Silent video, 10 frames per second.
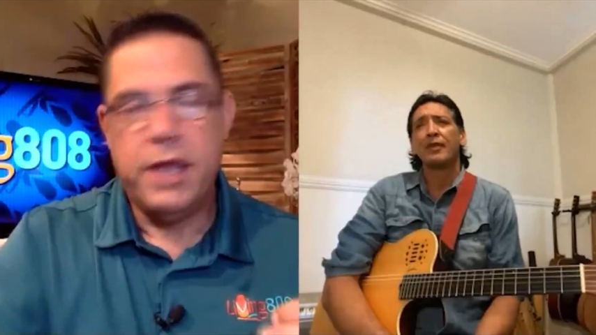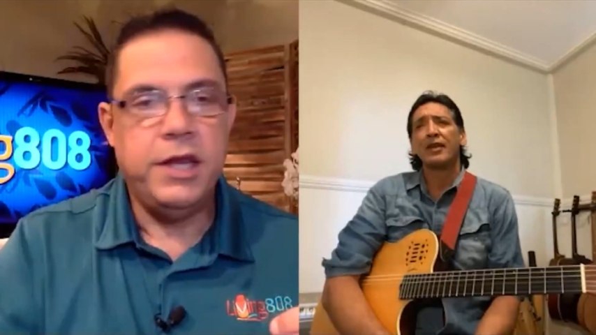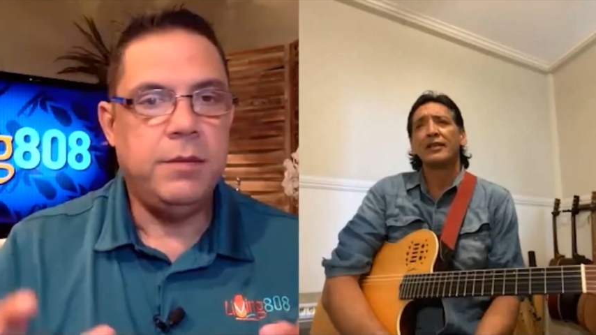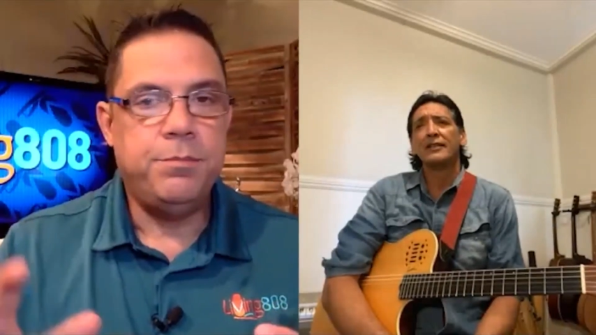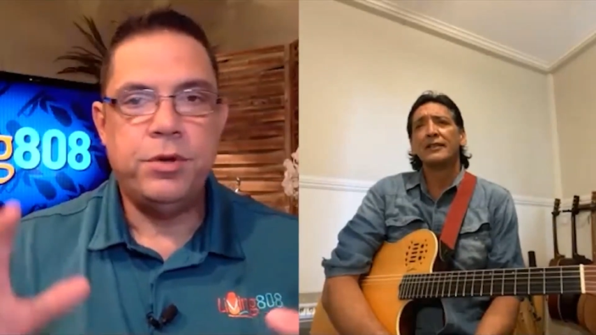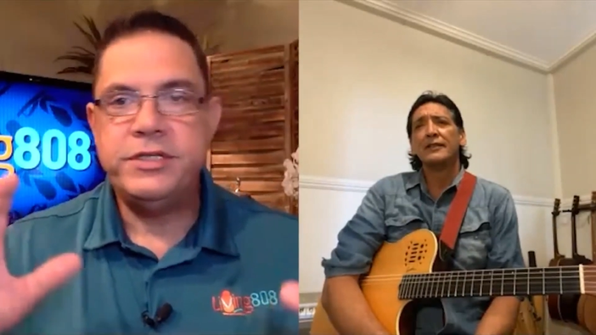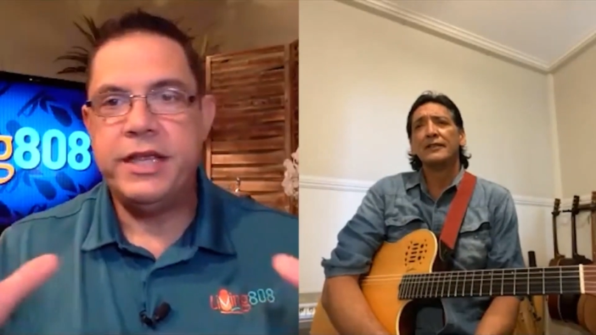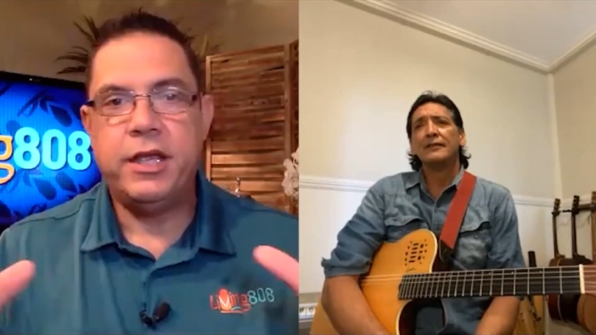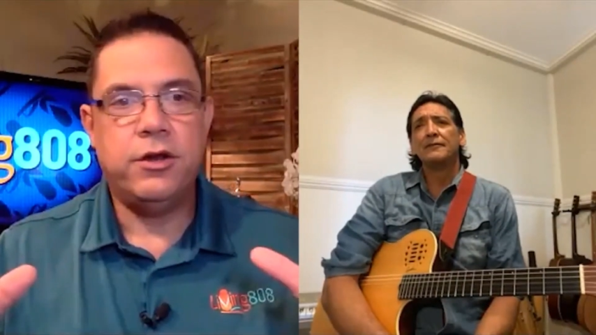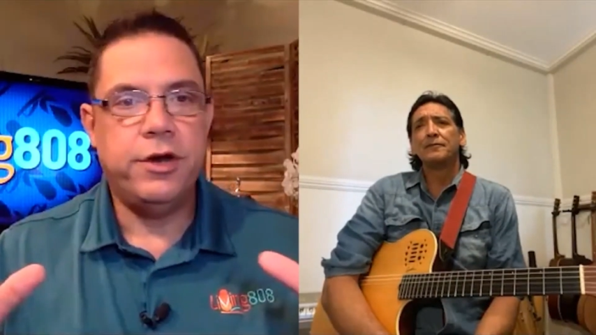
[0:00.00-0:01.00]
Speaker 1: Any
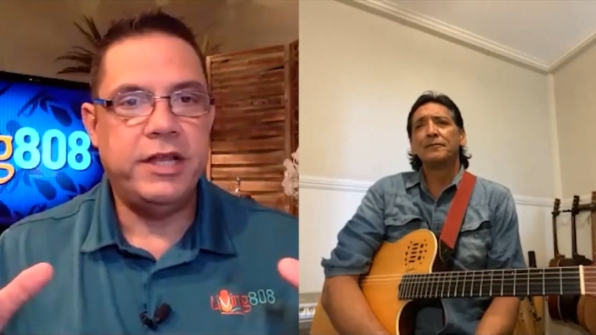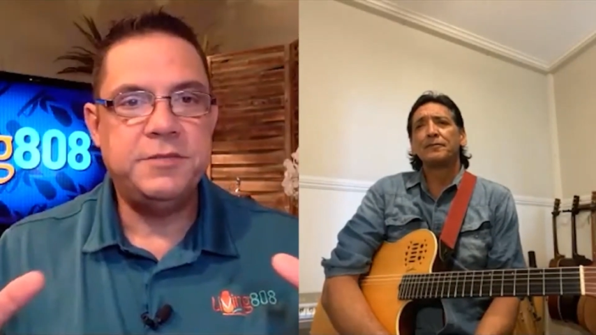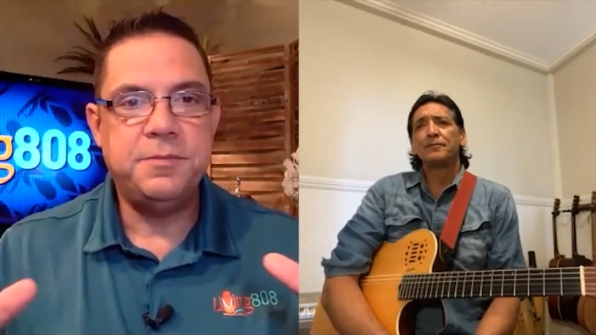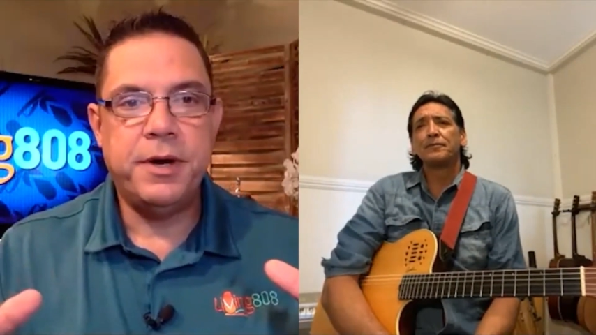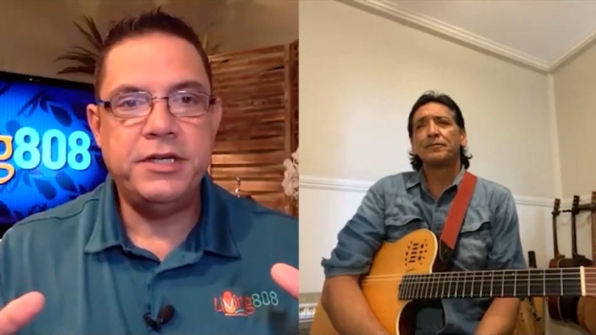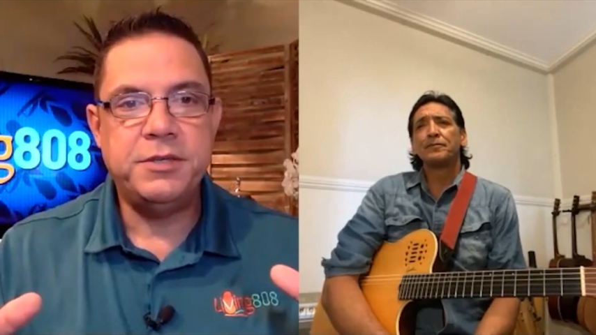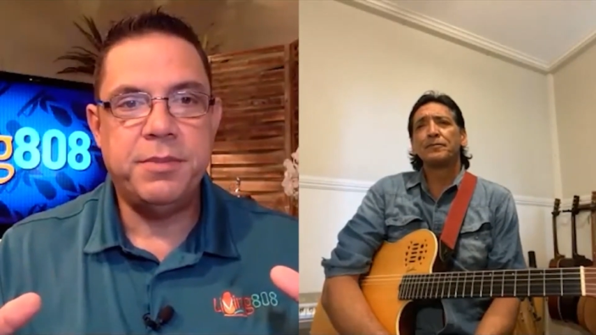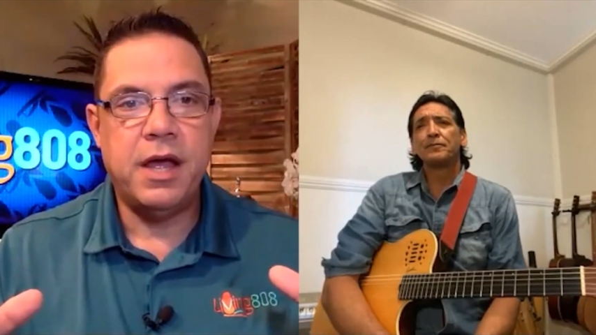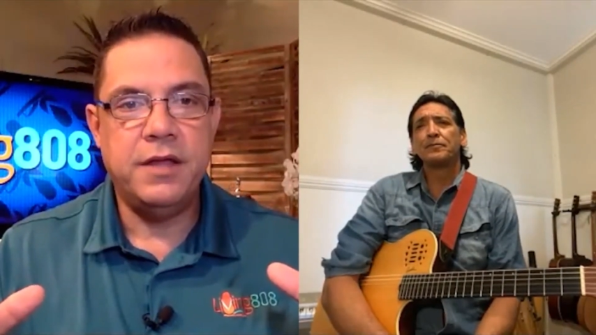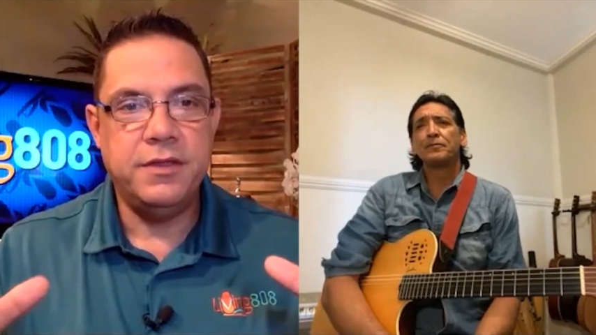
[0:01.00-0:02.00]
particular inspiration
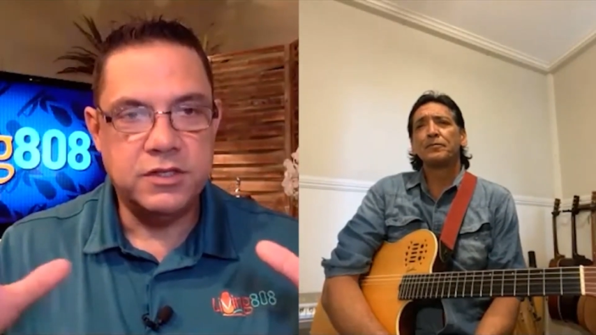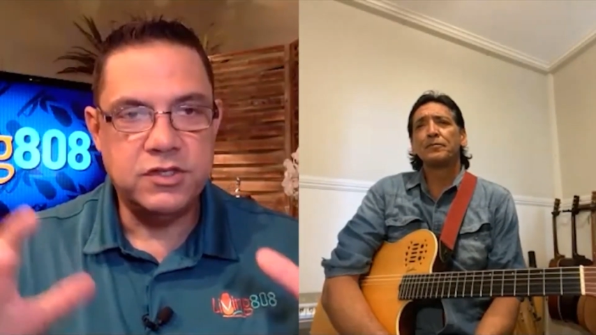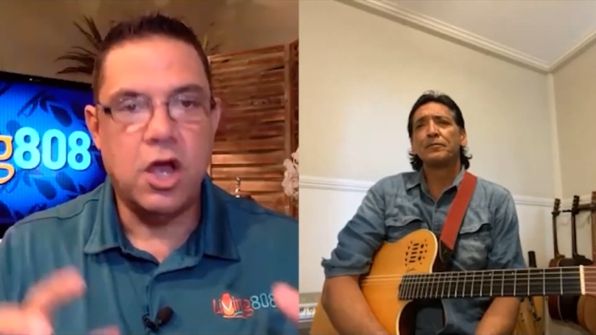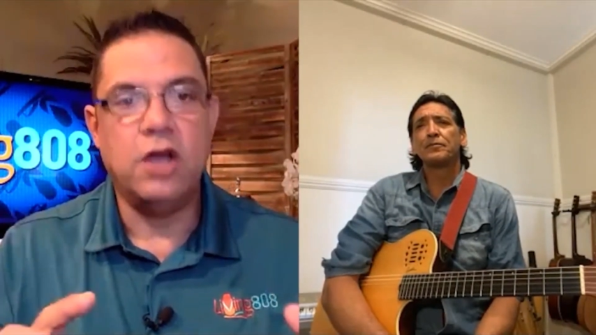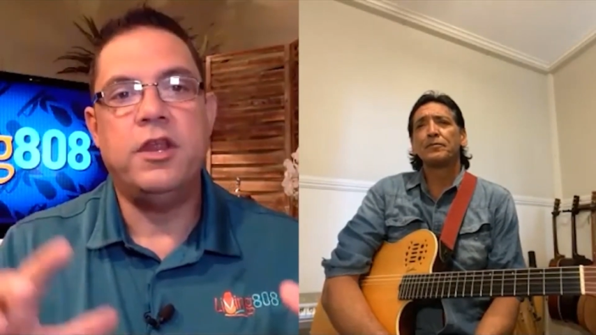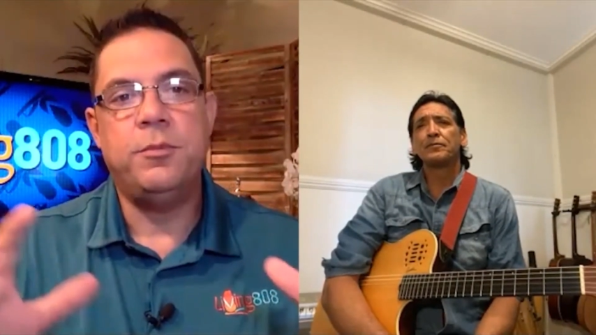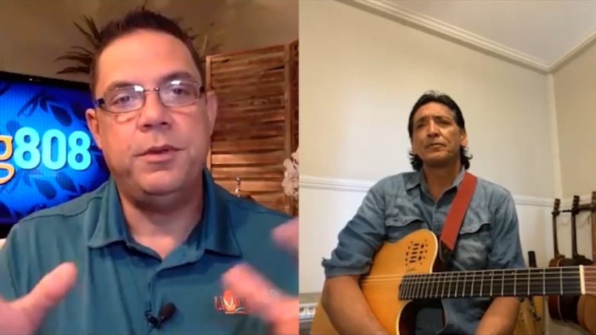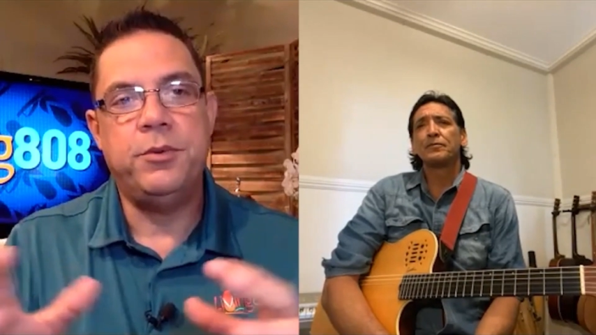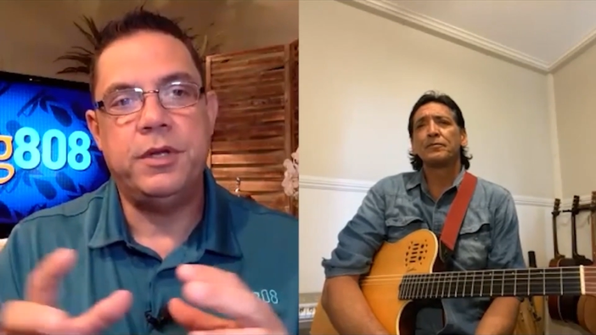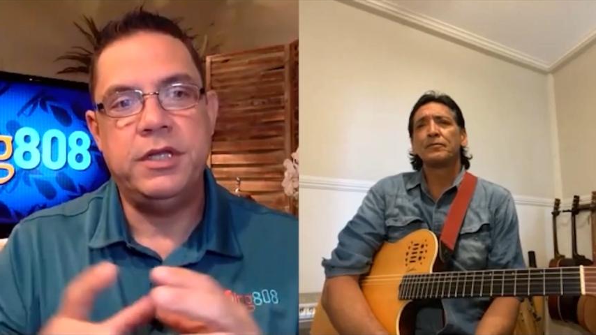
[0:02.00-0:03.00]
behind the song that'll be
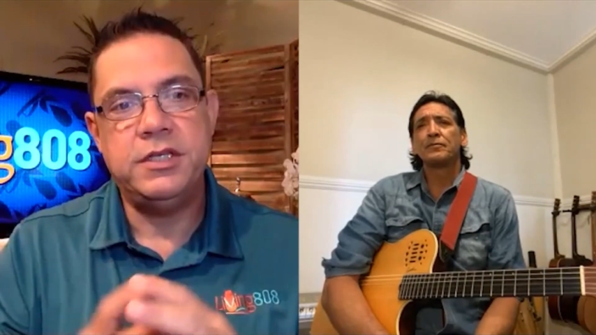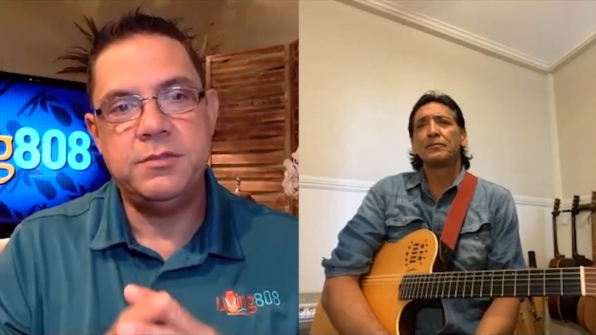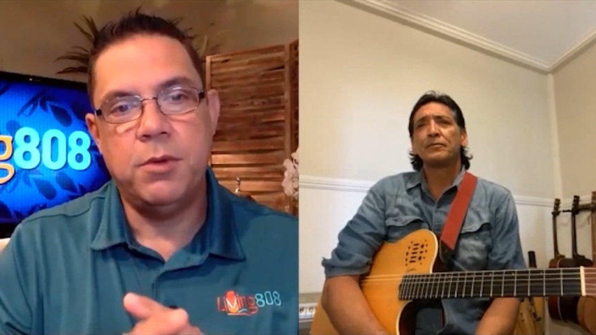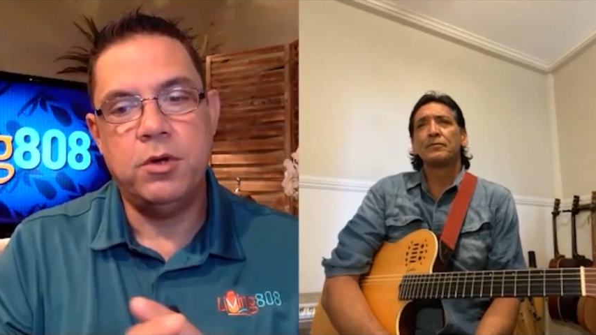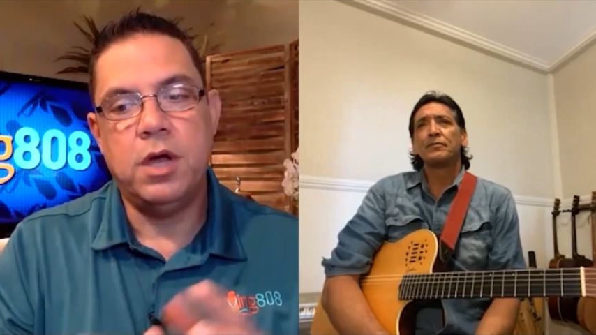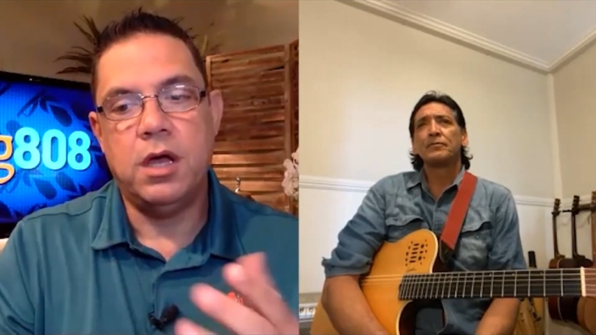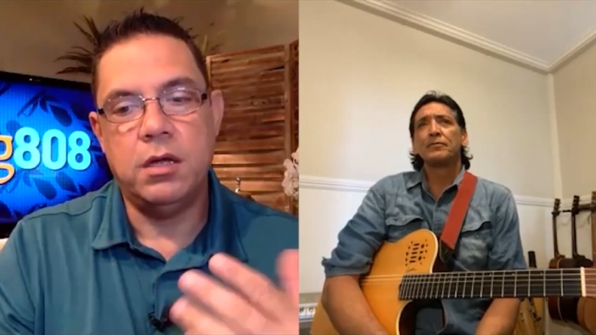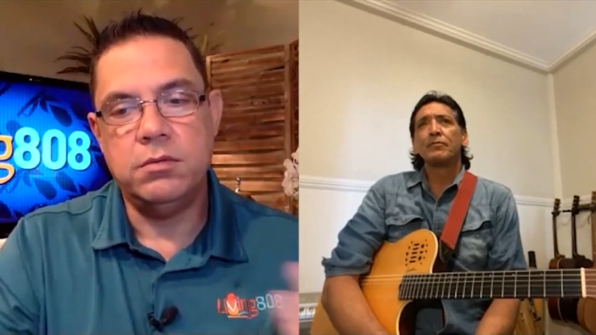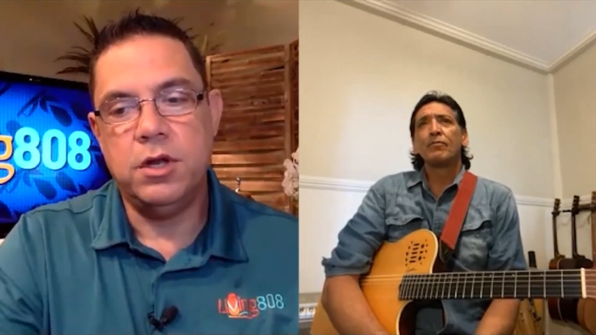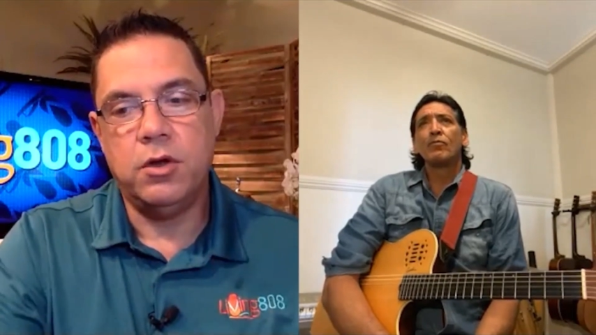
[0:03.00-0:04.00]
released, mo- uh,
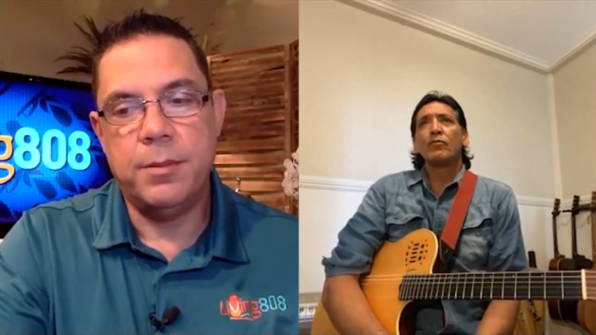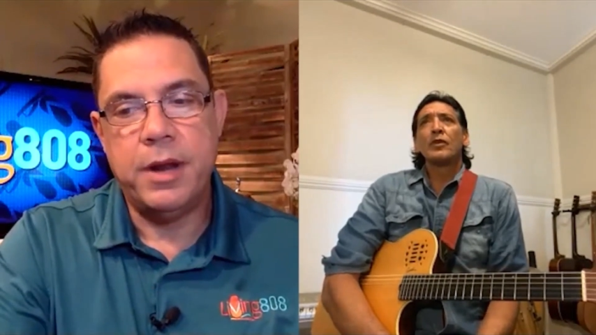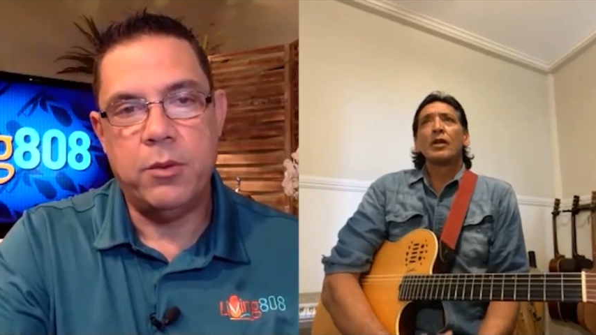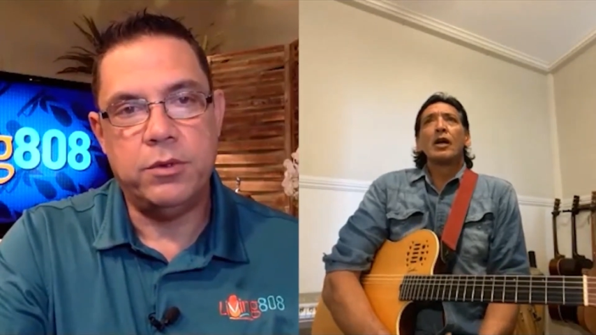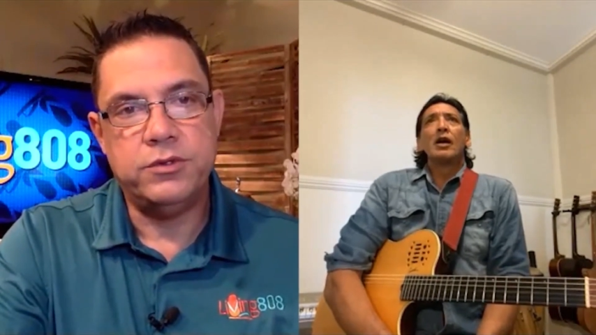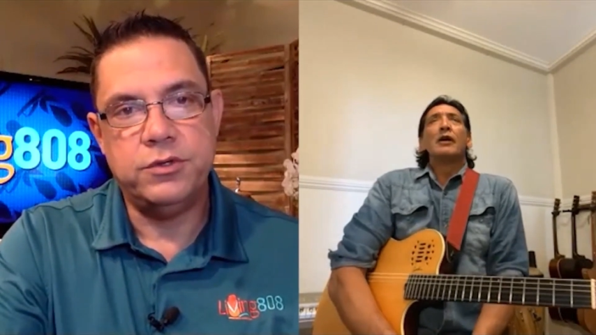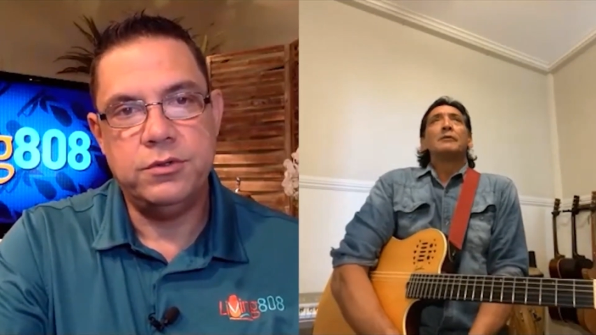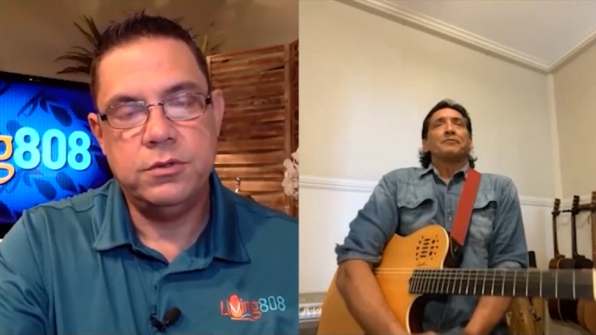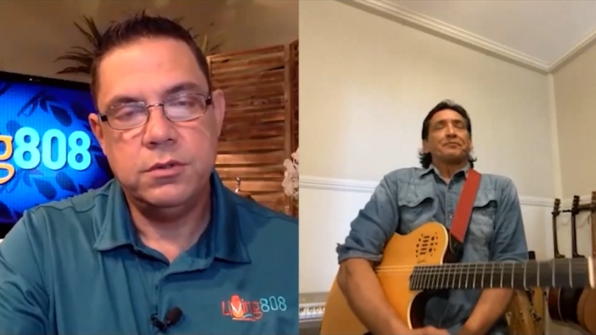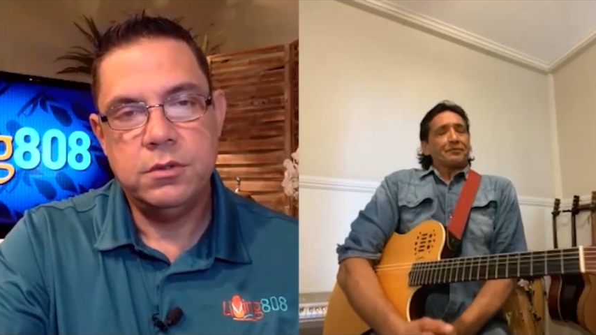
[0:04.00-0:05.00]
you know, coming out real soon?